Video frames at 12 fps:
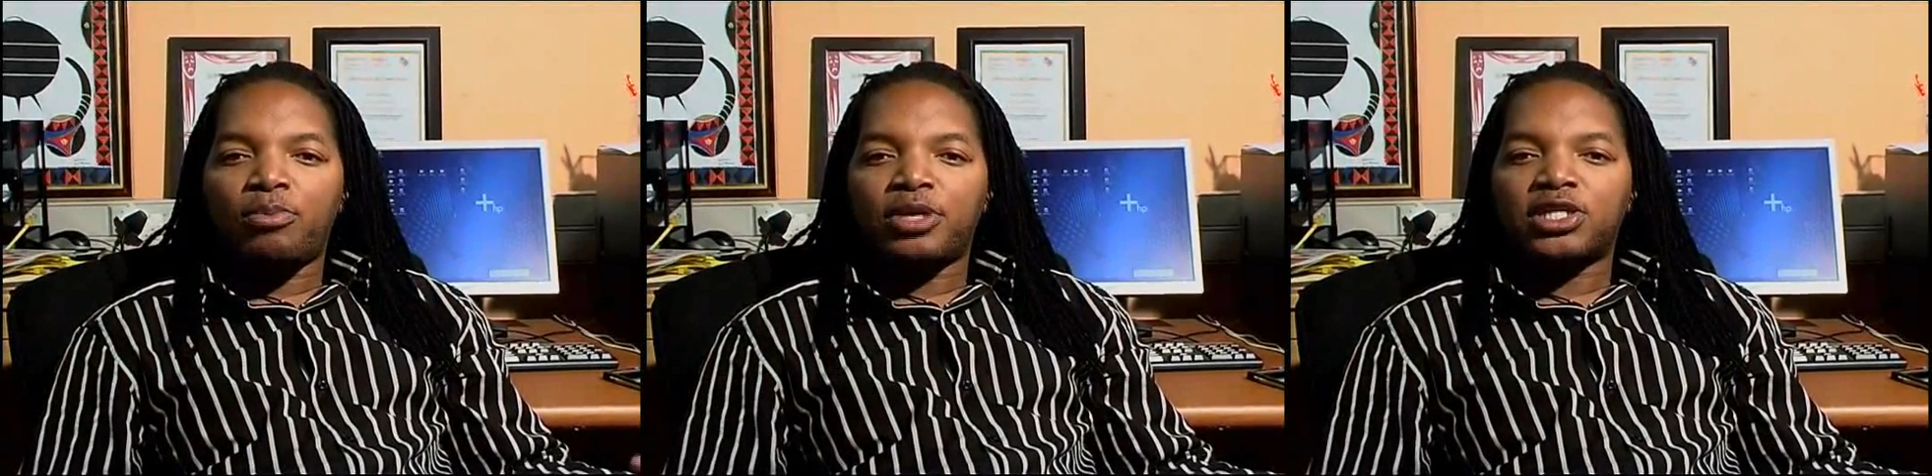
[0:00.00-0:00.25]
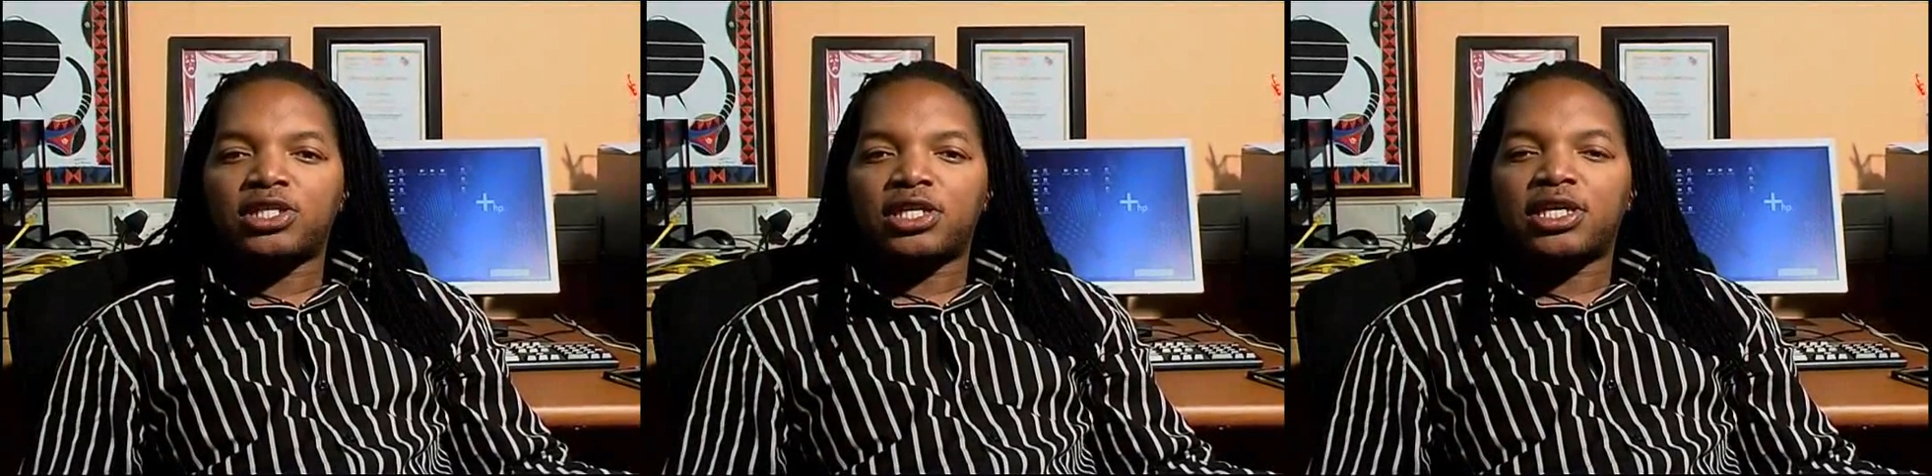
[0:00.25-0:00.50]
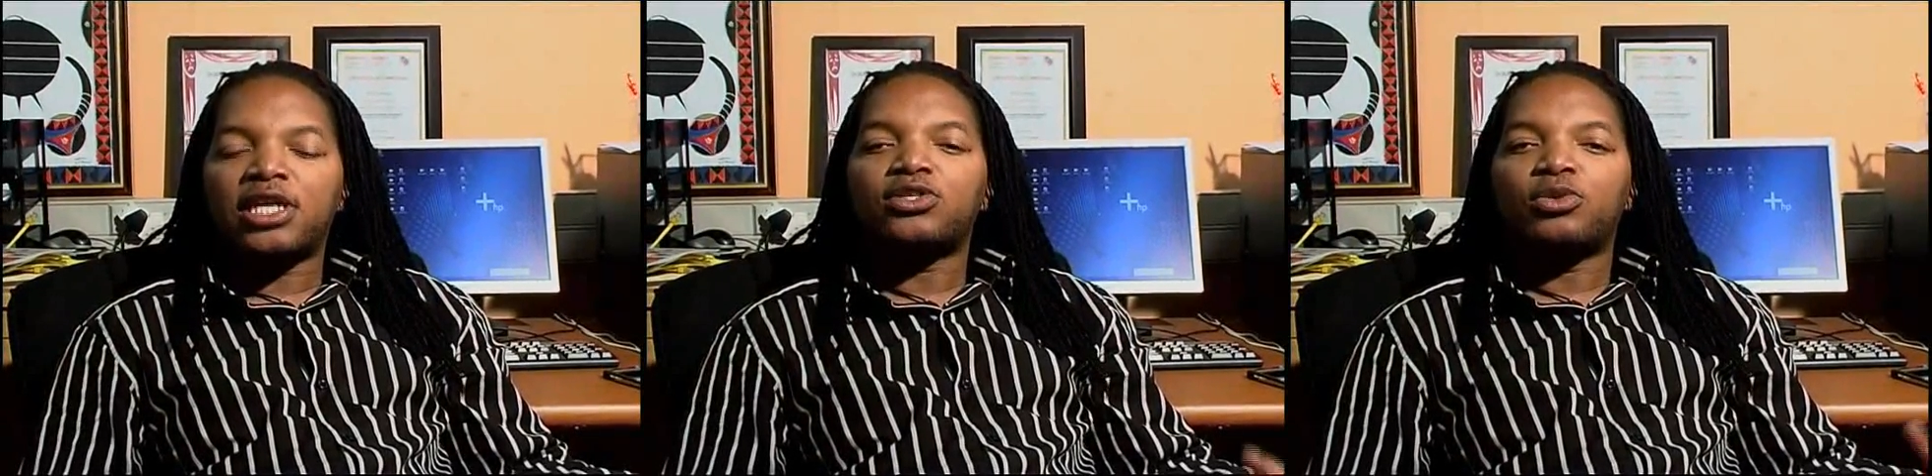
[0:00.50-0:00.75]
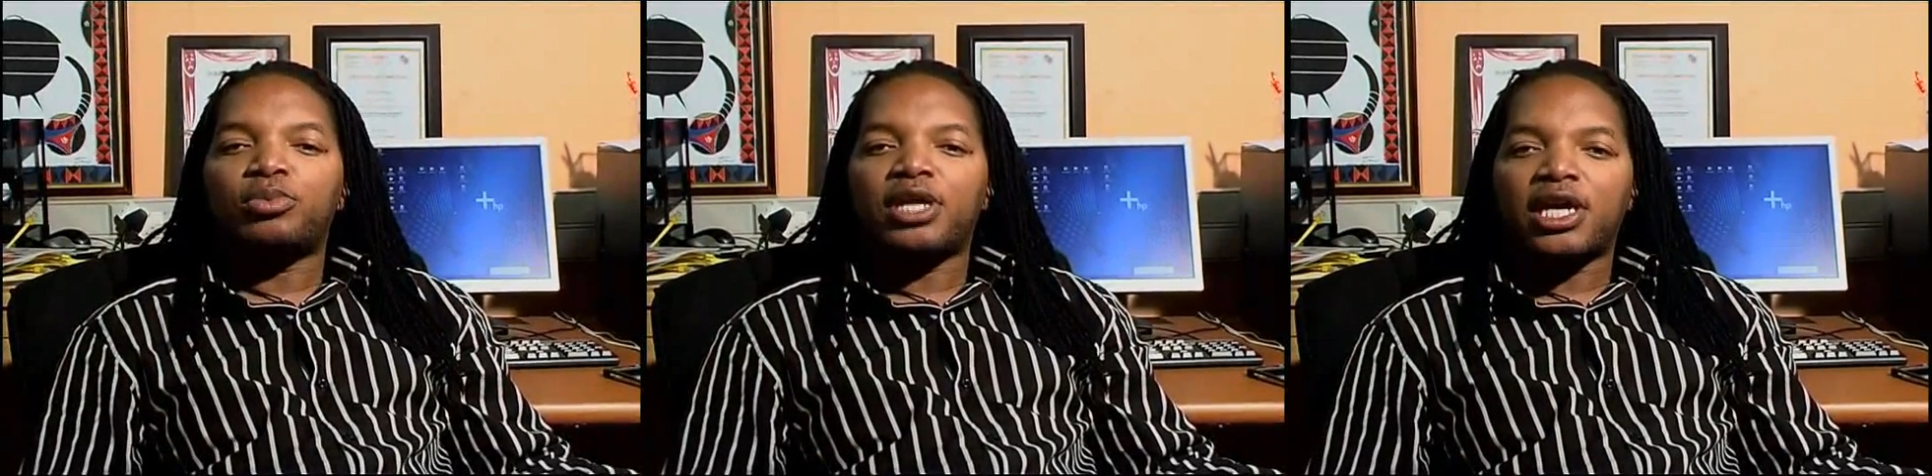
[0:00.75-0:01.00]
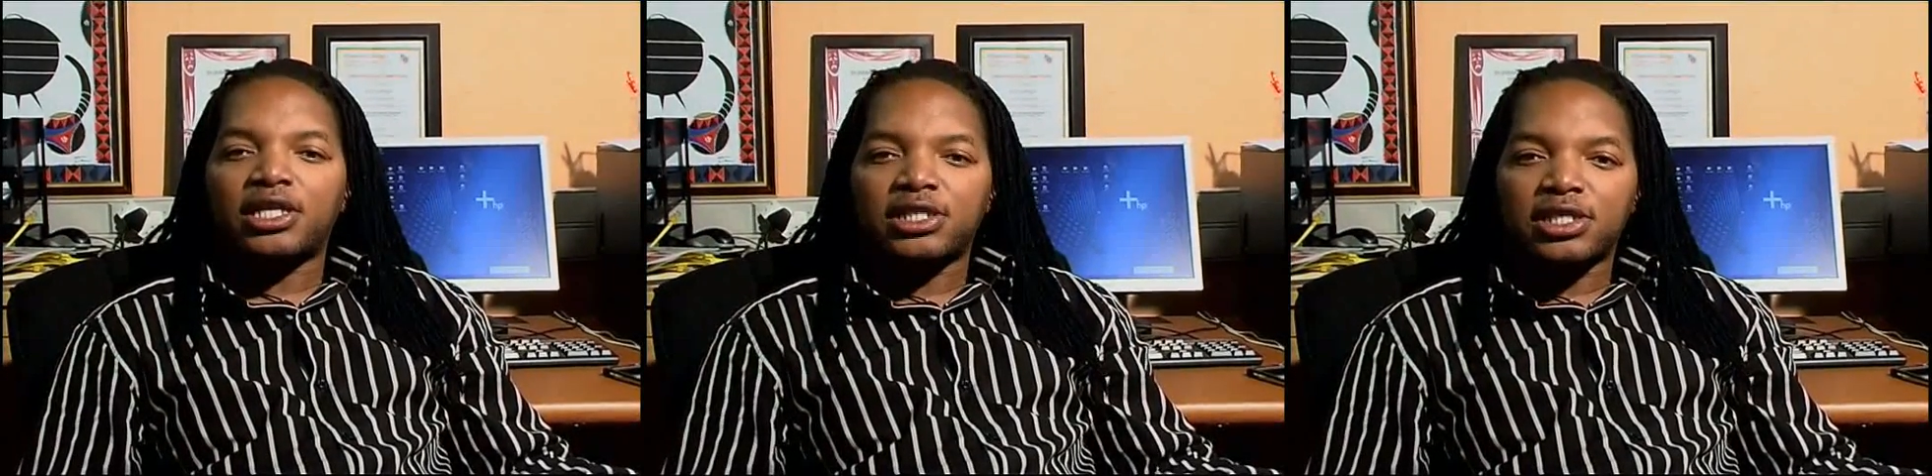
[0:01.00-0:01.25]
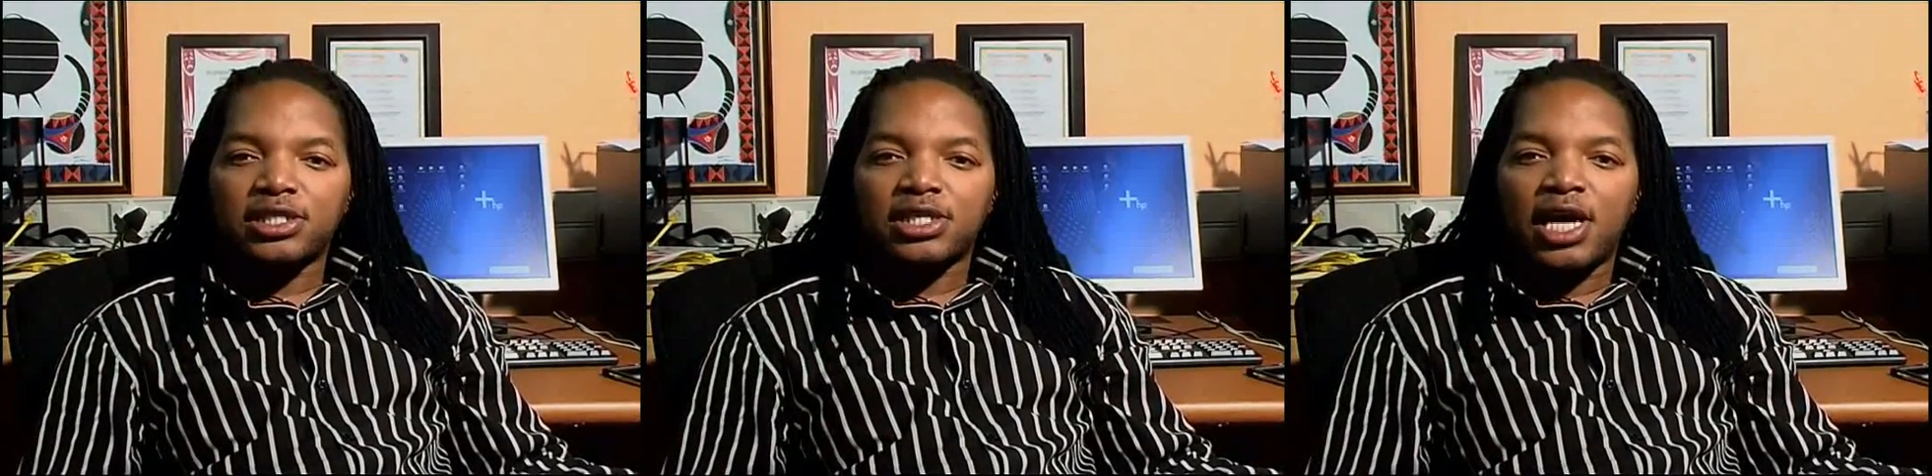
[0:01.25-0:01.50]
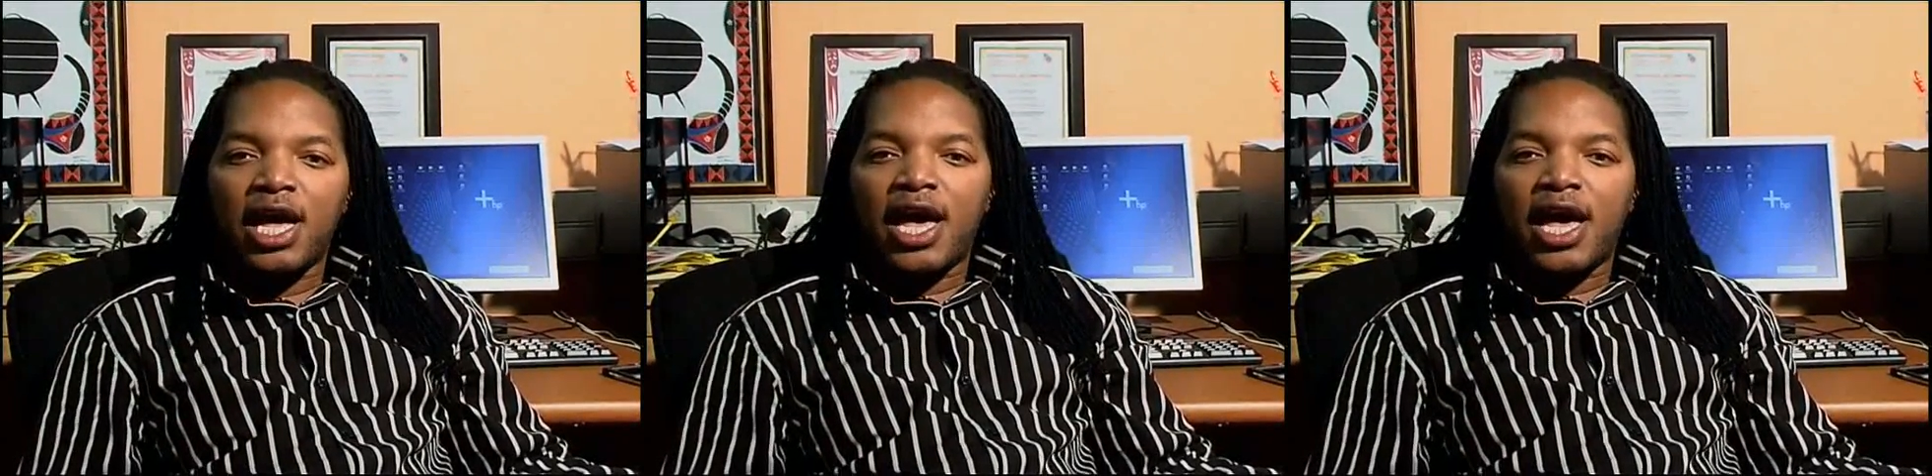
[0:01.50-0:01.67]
mission into practice